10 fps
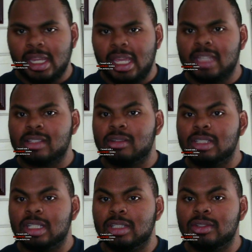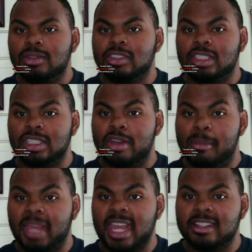It is going to lose the
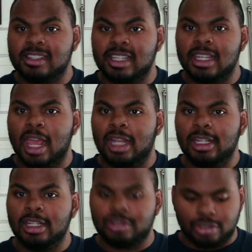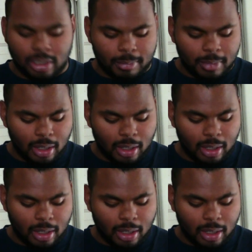UMKC leadership,